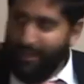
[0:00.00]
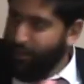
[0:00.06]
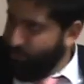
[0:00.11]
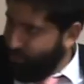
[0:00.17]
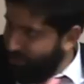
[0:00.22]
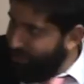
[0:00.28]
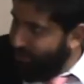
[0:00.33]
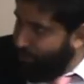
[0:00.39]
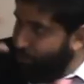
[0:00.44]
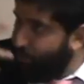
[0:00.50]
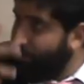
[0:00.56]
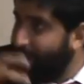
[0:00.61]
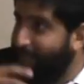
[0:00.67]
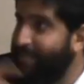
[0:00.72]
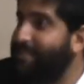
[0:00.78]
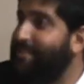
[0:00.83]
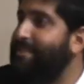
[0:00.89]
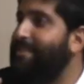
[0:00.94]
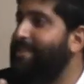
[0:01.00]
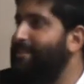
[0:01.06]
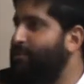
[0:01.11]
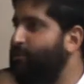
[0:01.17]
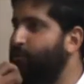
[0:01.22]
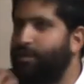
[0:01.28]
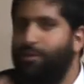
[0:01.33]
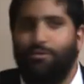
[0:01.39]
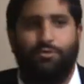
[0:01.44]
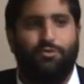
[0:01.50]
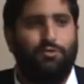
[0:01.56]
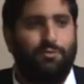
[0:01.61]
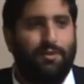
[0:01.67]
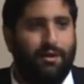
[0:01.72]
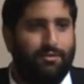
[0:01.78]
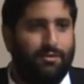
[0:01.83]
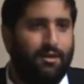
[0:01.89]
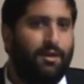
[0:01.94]
You see, you can see this when you
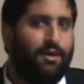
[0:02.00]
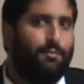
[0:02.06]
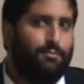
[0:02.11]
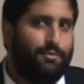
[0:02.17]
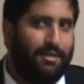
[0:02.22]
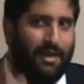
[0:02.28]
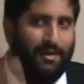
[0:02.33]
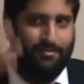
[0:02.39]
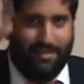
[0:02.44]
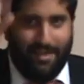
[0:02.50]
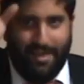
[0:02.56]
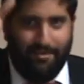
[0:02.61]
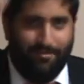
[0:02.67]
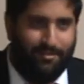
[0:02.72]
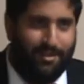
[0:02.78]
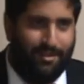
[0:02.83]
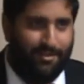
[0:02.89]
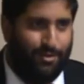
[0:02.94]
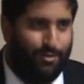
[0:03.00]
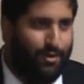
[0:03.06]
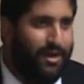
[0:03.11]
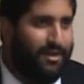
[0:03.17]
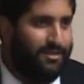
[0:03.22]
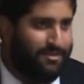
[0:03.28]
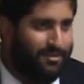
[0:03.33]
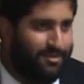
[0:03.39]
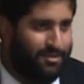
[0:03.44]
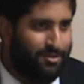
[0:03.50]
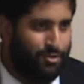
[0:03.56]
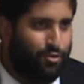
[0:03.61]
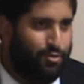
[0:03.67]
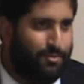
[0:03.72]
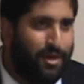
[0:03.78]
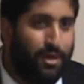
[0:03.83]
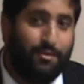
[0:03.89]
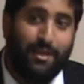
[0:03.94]
zoom out, but you have to have that greatness to
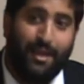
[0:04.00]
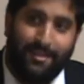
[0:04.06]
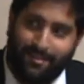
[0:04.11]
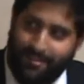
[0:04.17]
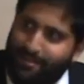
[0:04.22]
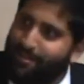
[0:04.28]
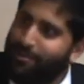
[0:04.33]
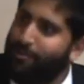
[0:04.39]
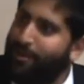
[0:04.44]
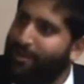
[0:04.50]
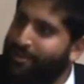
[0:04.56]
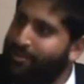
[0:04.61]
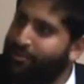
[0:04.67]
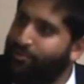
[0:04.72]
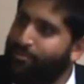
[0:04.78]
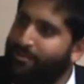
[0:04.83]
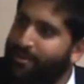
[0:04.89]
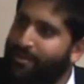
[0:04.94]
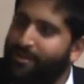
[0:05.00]
zoom out and still know how to zoom in.